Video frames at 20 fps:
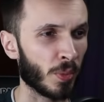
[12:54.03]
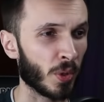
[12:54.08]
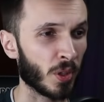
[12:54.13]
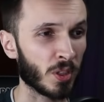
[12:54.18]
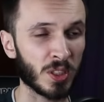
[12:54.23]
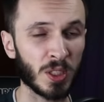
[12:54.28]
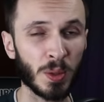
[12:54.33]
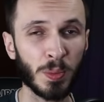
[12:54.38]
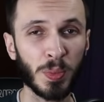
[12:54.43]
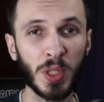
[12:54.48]

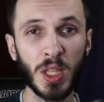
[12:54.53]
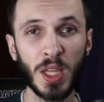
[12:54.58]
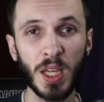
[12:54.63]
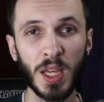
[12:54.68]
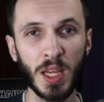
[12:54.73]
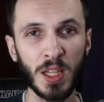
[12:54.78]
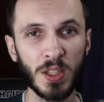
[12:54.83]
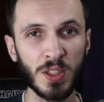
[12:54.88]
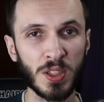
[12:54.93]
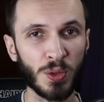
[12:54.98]
Possibly
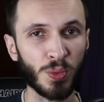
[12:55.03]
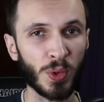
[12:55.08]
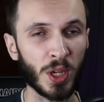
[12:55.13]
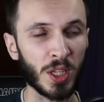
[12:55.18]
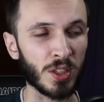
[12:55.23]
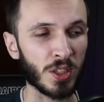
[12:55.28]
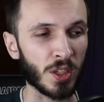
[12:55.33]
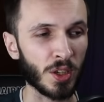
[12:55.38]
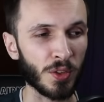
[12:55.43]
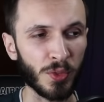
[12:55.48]
it's a
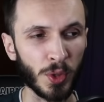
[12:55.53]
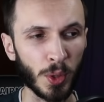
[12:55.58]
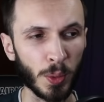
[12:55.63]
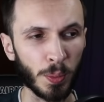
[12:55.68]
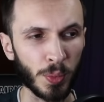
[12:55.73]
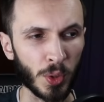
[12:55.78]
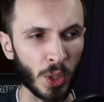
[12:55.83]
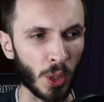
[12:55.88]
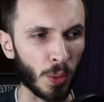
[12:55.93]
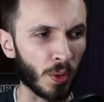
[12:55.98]
render for
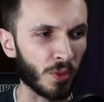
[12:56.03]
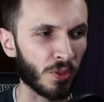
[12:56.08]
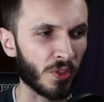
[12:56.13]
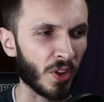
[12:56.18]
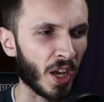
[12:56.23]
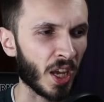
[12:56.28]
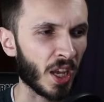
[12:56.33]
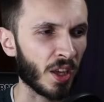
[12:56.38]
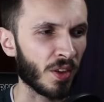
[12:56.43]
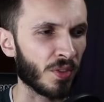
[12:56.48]
COA
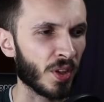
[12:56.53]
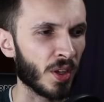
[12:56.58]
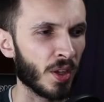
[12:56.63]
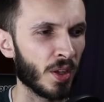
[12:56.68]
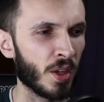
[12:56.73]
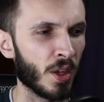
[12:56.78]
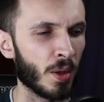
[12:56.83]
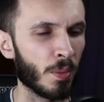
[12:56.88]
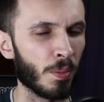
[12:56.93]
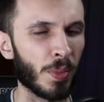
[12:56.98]
5,
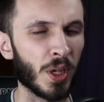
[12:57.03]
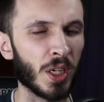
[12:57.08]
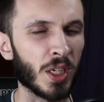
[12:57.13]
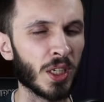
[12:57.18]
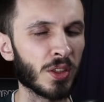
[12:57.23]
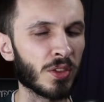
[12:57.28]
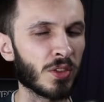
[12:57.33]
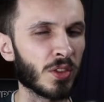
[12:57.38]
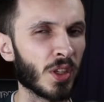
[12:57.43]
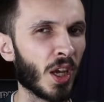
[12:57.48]

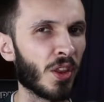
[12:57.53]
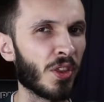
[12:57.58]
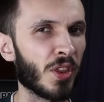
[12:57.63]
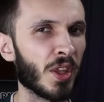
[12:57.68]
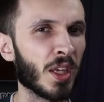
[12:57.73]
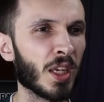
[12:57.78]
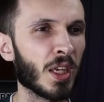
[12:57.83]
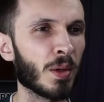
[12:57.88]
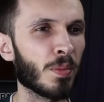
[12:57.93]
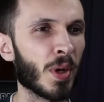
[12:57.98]
but I
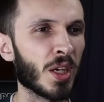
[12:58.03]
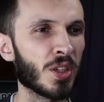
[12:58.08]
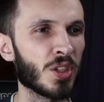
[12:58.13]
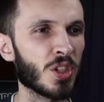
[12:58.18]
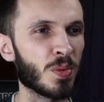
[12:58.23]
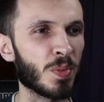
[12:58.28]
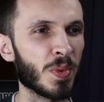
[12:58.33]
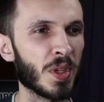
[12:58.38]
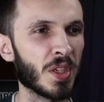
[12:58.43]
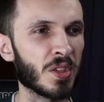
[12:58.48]
think it might
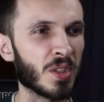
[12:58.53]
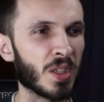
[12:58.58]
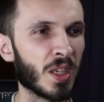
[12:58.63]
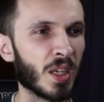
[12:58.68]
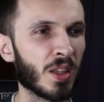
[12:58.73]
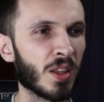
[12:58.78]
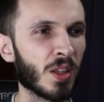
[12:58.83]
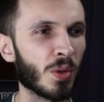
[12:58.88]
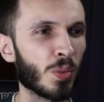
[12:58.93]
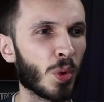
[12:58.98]
just be a
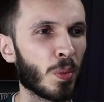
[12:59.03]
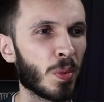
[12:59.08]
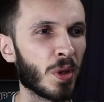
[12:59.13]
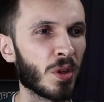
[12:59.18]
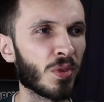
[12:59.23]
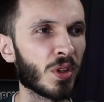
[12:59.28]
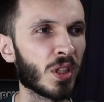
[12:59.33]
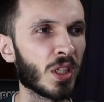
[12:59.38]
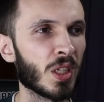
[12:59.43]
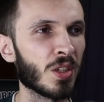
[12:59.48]
skin that will
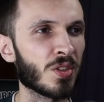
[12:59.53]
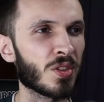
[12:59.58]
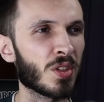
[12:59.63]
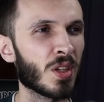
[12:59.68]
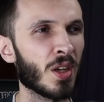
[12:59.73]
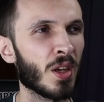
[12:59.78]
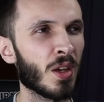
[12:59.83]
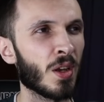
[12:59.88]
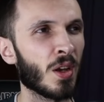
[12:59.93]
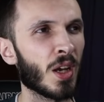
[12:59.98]
be
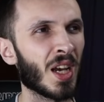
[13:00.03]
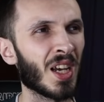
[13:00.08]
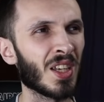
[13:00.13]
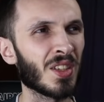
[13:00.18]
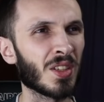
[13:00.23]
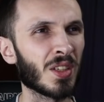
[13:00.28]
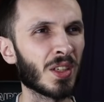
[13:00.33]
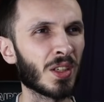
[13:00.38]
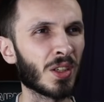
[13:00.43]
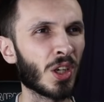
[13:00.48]
released
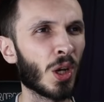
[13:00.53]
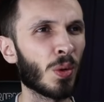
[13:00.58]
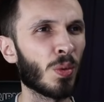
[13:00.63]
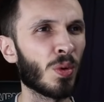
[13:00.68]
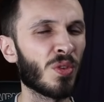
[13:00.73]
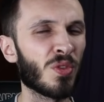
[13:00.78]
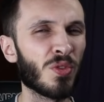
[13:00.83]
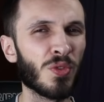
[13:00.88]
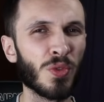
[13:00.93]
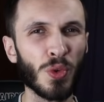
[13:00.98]
as a
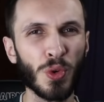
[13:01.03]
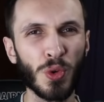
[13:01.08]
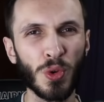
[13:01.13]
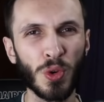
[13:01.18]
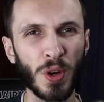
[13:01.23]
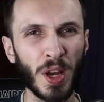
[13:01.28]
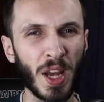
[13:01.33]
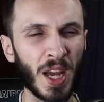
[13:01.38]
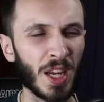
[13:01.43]
COA 4